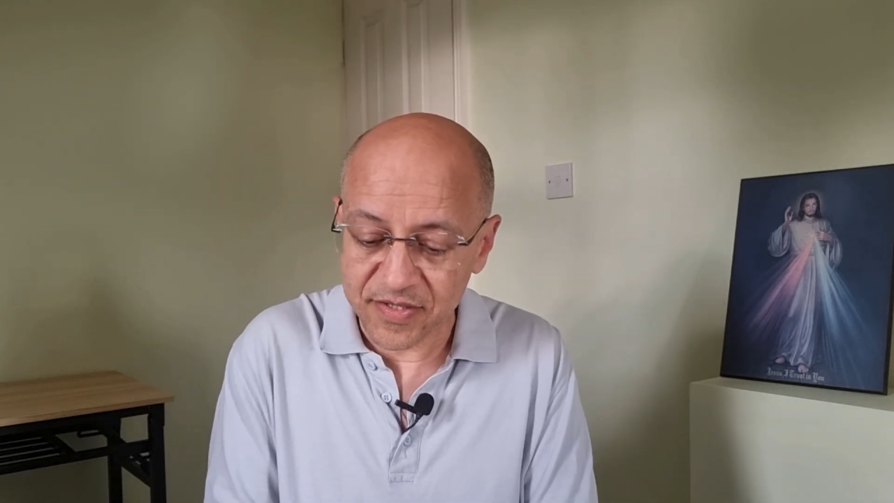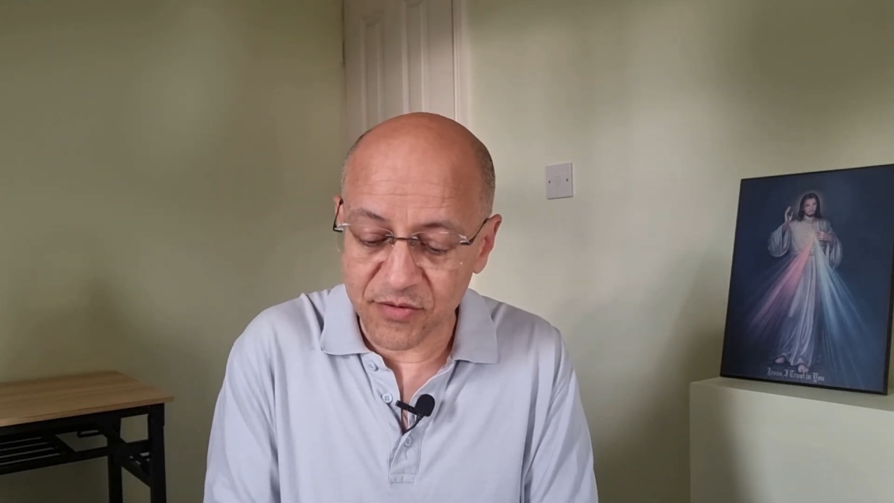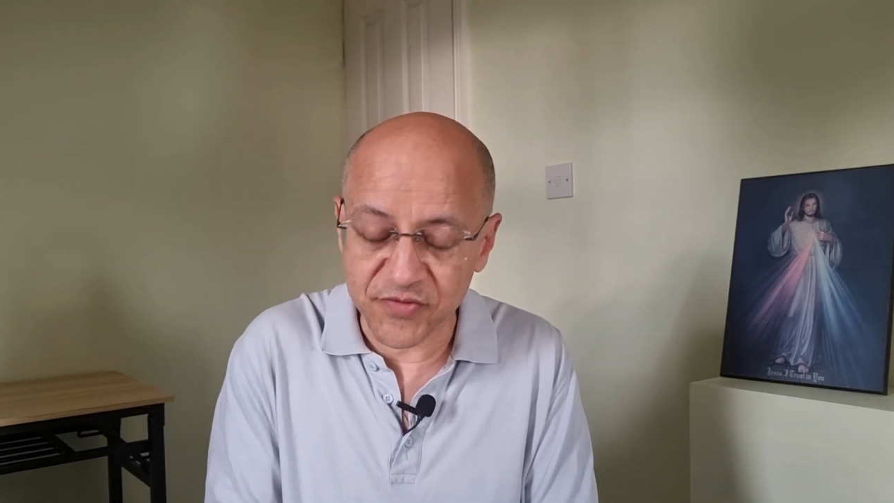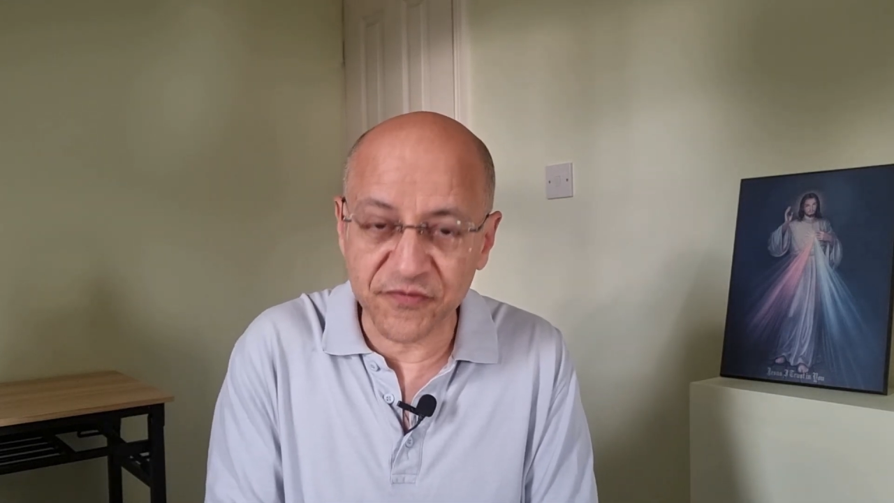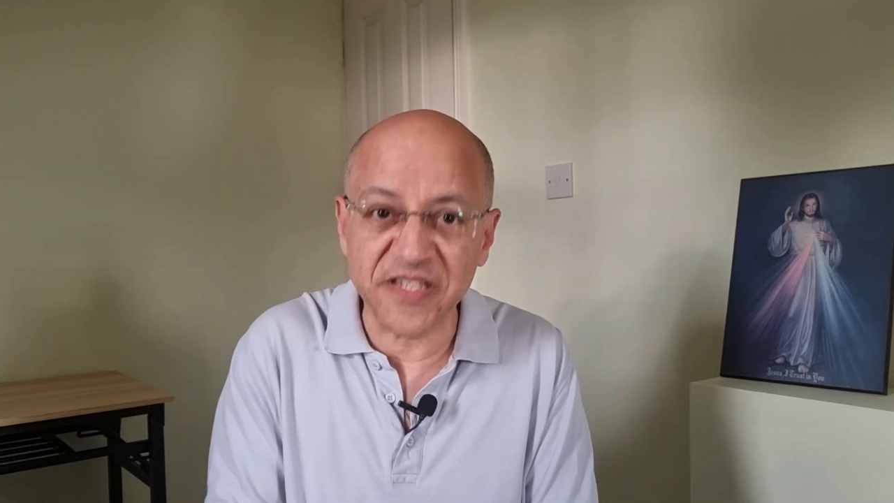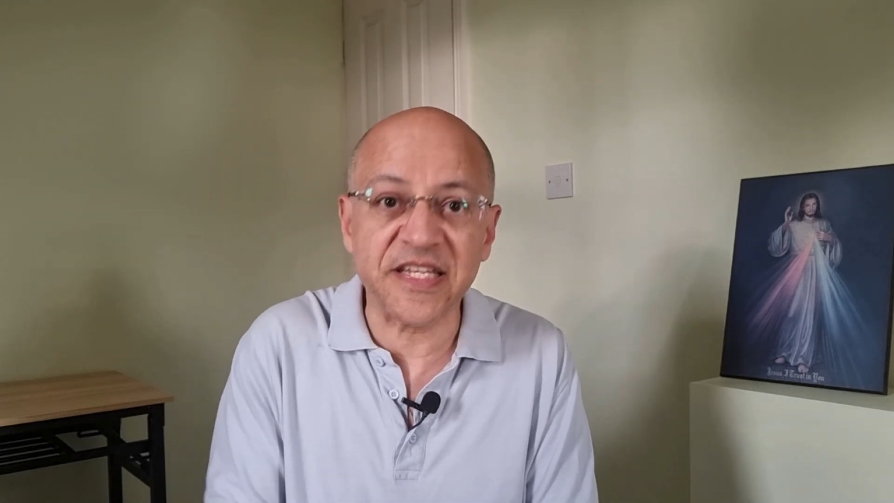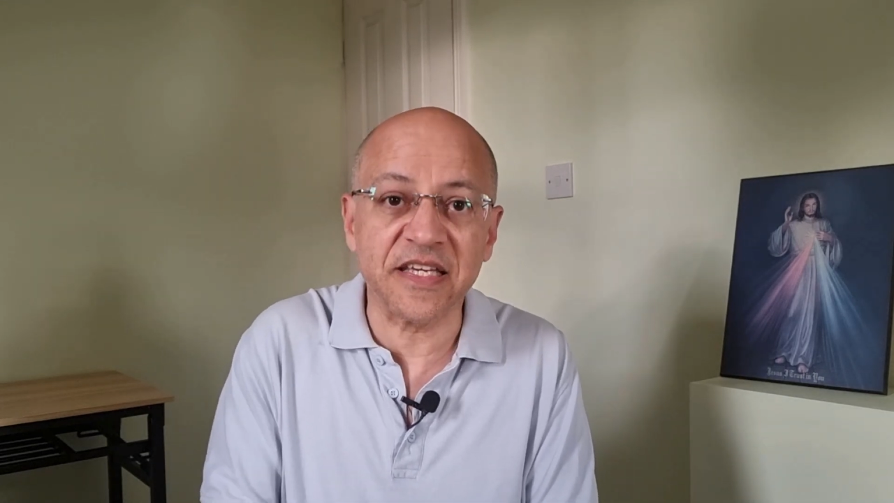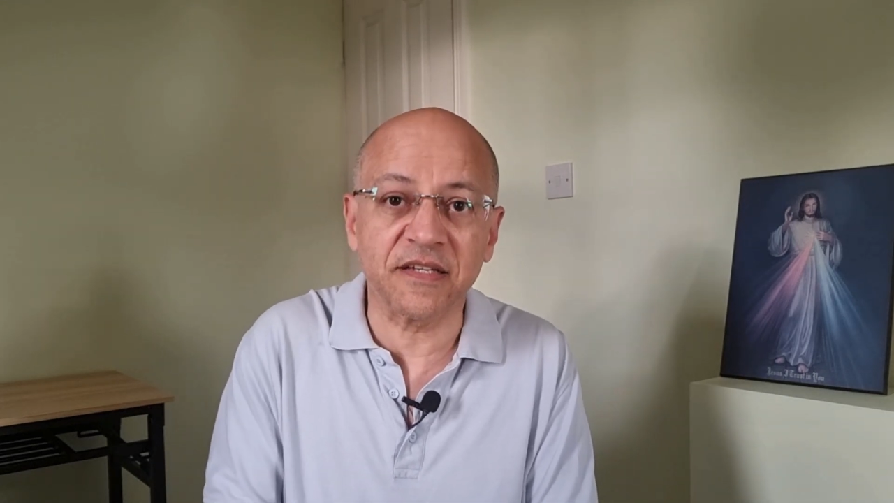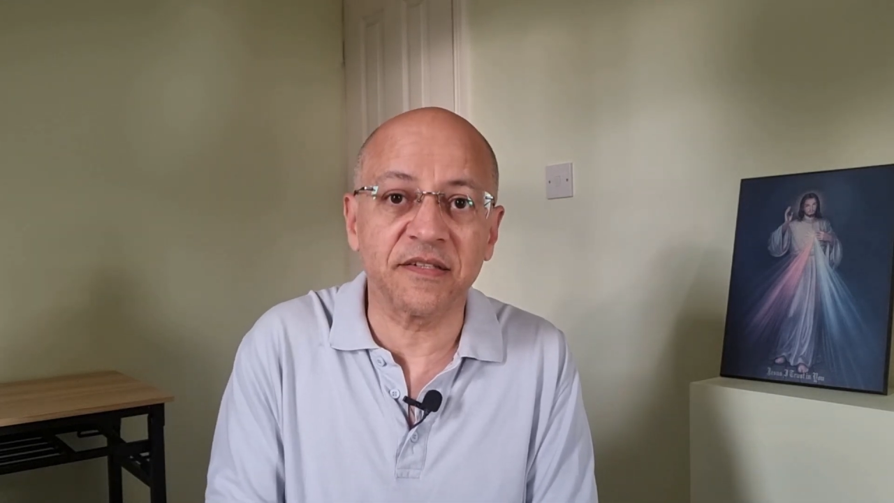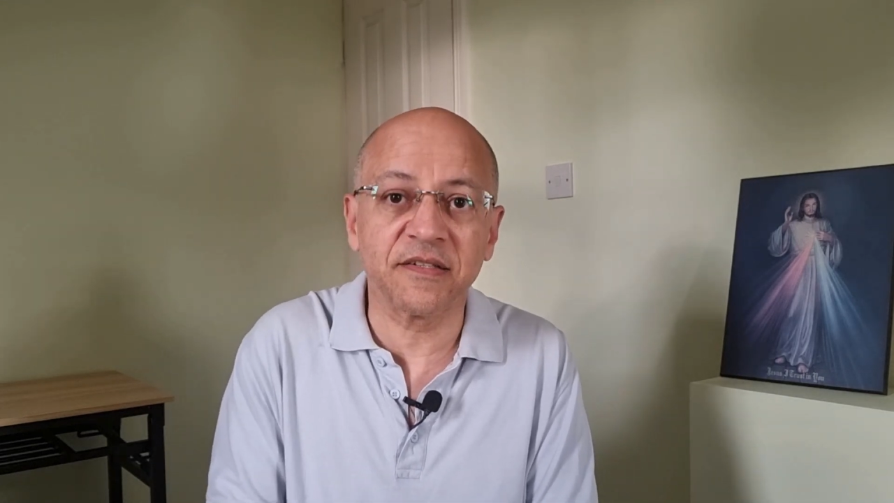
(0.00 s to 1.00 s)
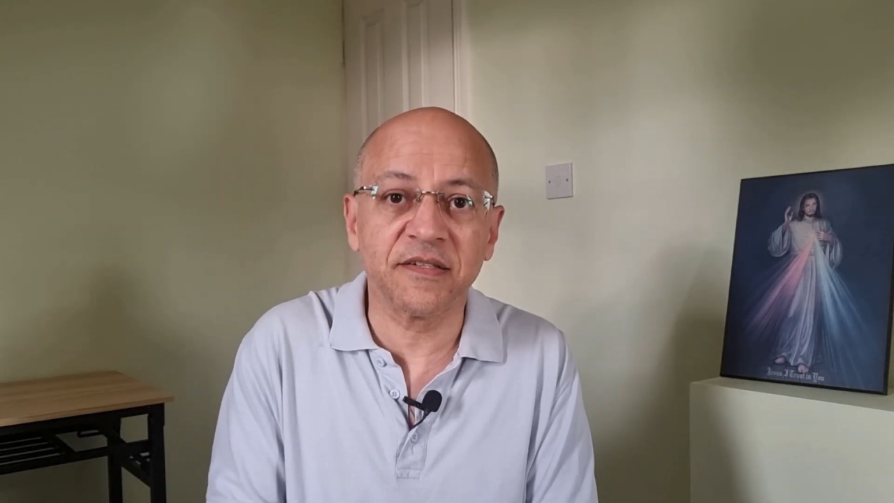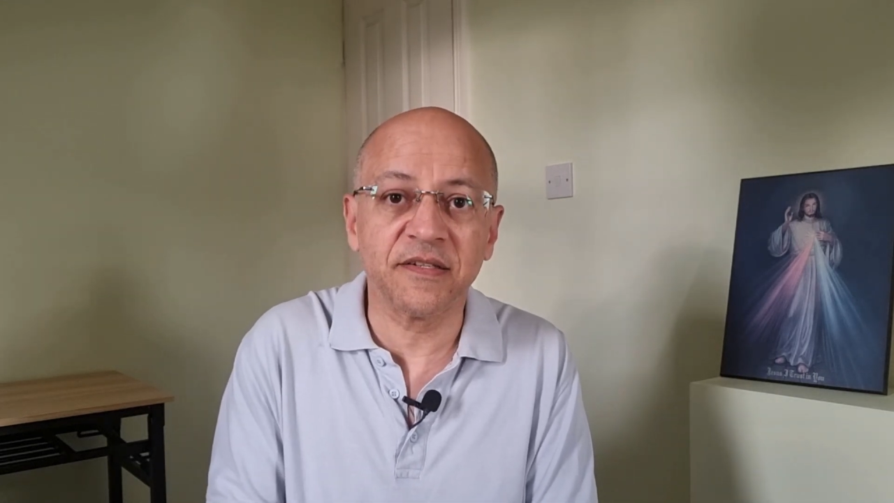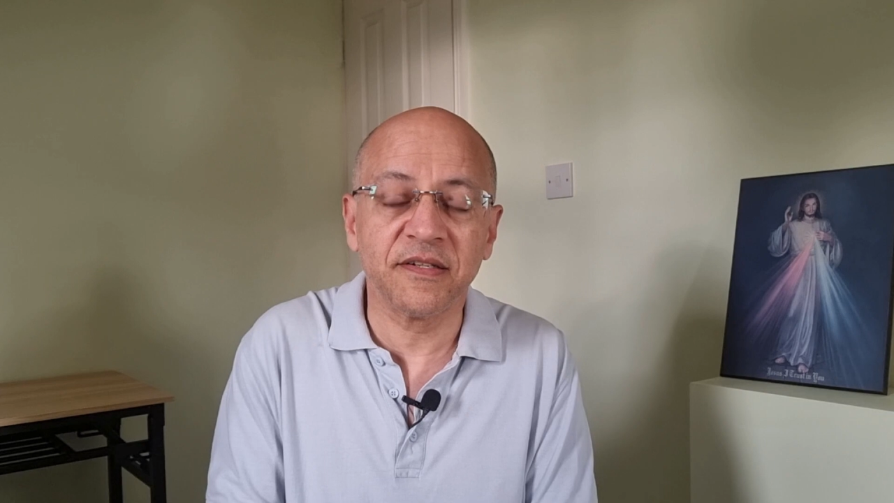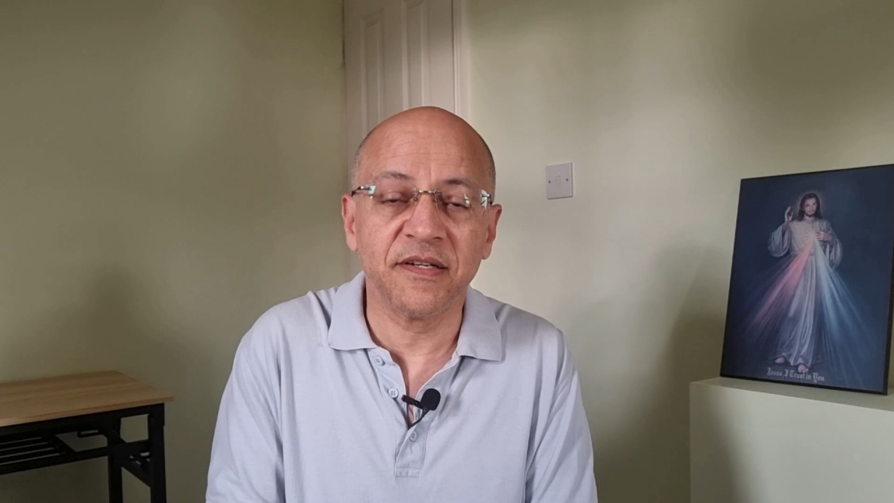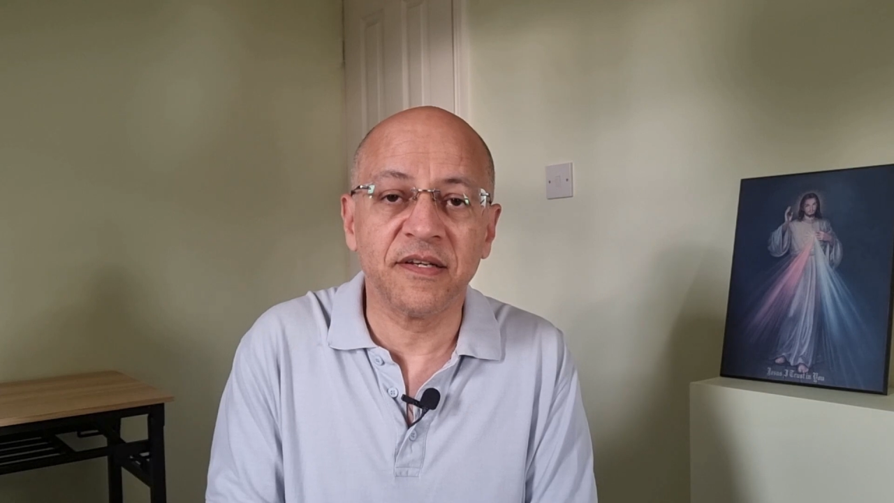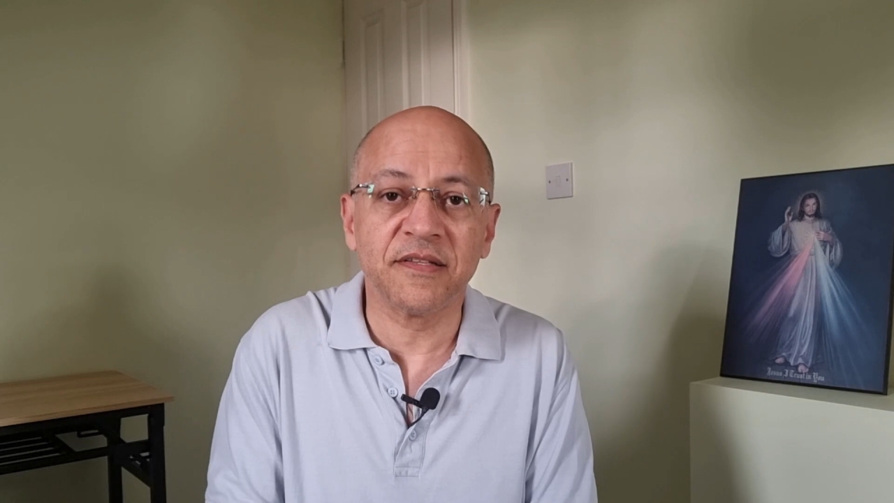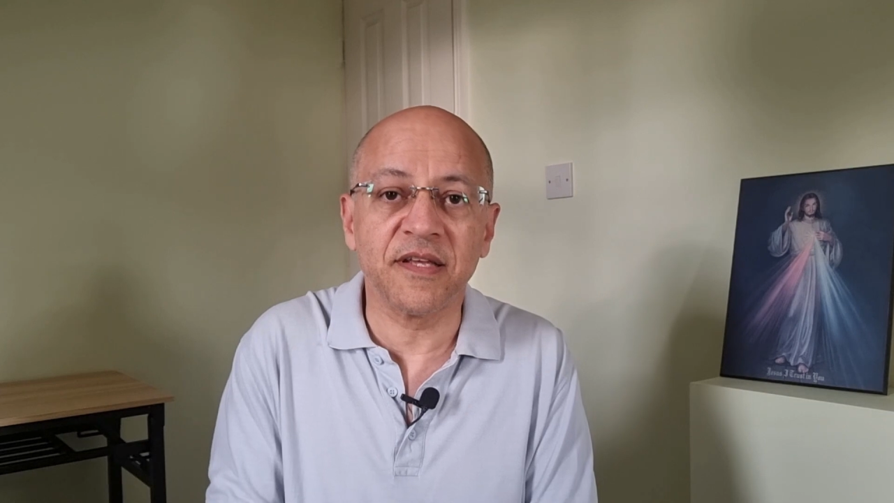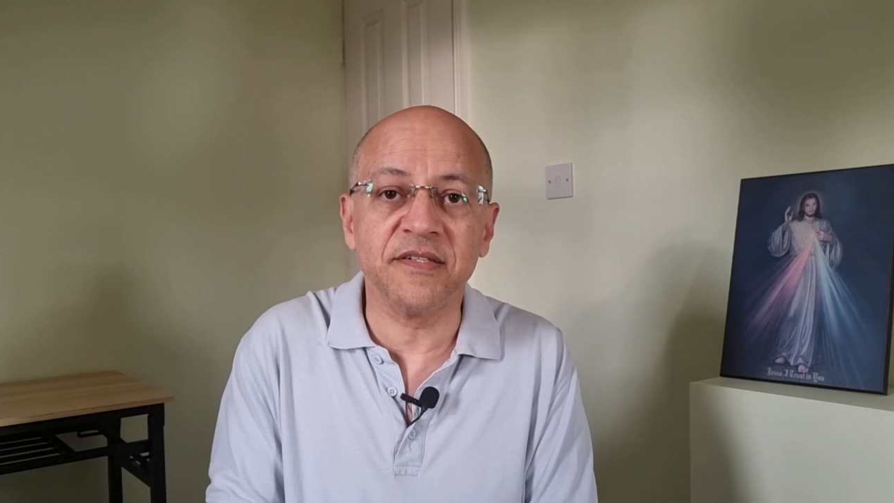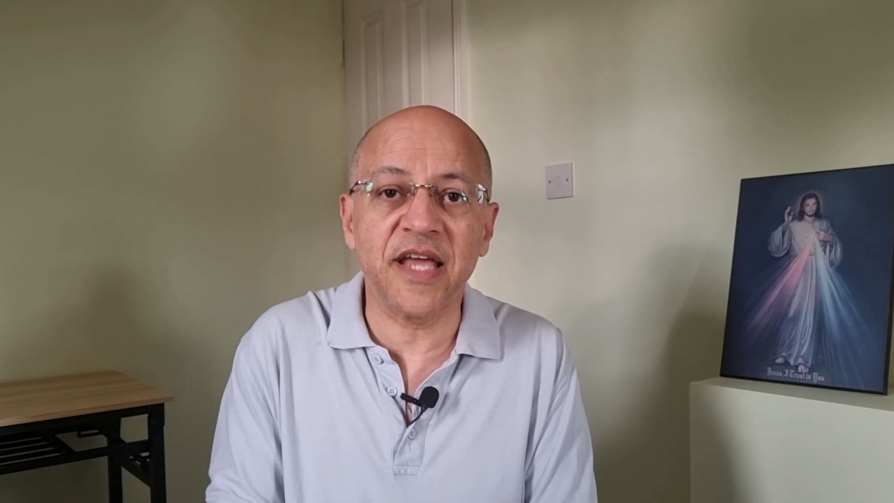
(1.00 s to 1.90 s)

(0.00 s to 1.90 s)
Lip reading: So it's fitting that